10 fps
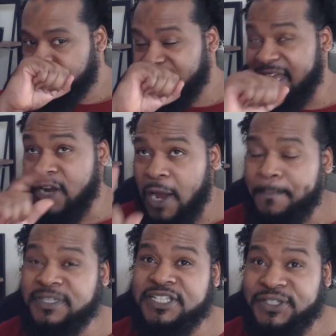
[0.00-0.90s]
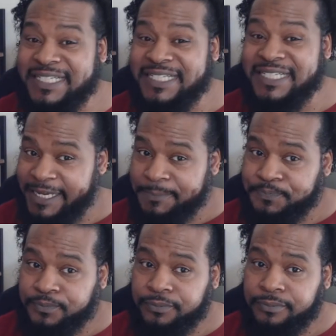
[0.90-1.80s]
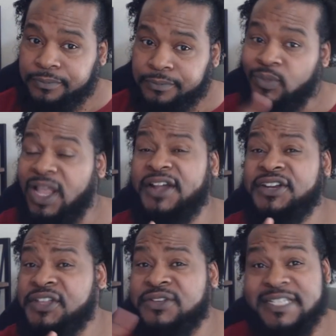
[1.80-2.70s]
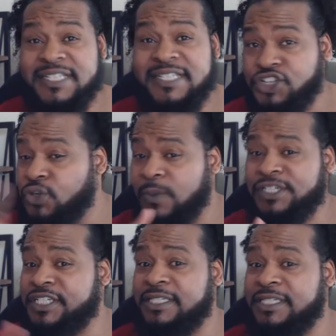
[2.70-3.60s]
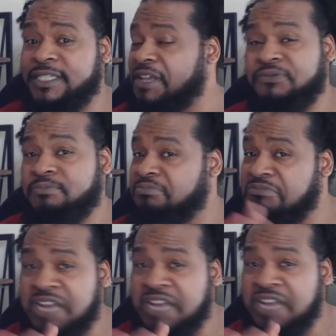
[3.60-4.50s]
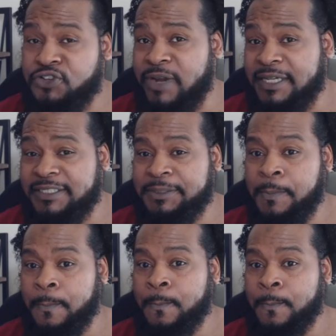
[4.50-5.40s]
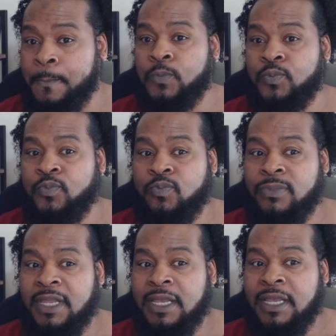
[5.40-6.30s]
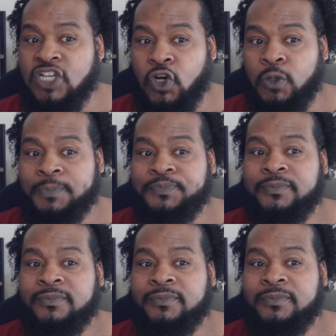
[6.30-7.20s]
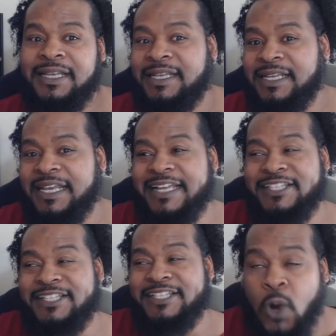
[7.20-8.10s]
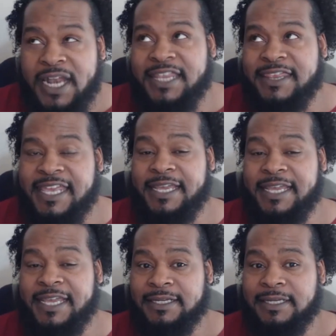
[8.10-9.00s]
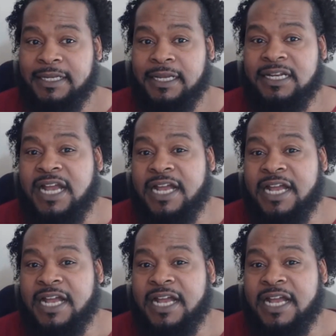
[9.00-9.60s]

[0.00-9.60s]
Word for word: And up until this day, neither Saajid or Wedgley, they've never retracted. So it's one thing not